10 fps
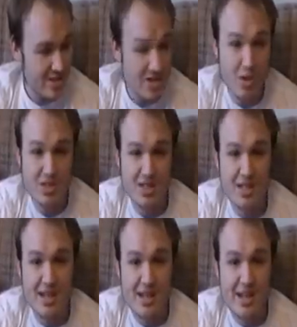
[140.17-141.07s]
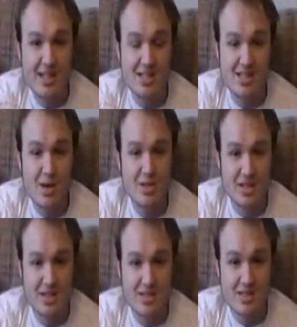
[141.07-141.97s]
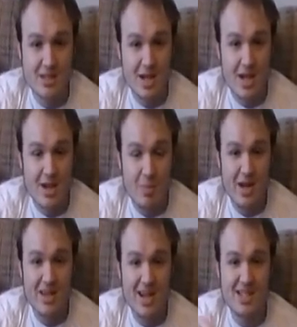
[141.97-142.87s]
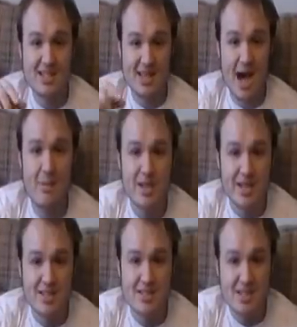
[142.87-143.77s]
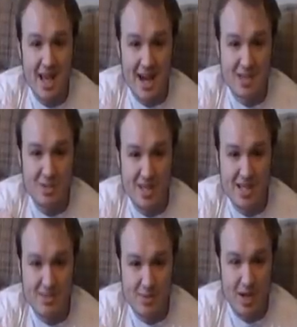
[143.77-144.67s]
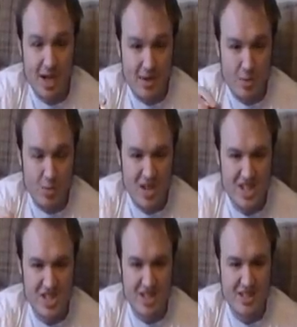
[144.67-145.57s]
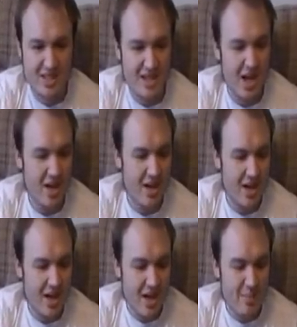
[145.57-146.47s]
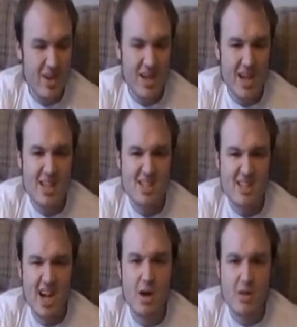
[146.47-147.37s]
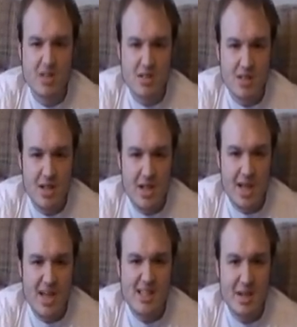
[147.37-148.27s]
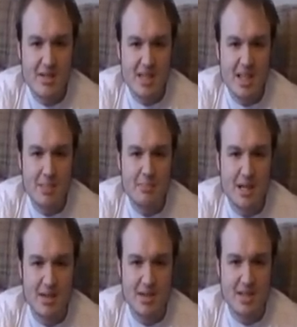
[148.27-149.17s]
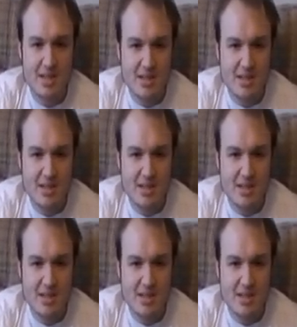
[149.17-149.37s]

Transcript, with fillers: Social. He's a socialist. No, better yet, he's a communist. Yeah, that's what he is from, from Russia. No, better yet, he's a terrorist. He's out to get America.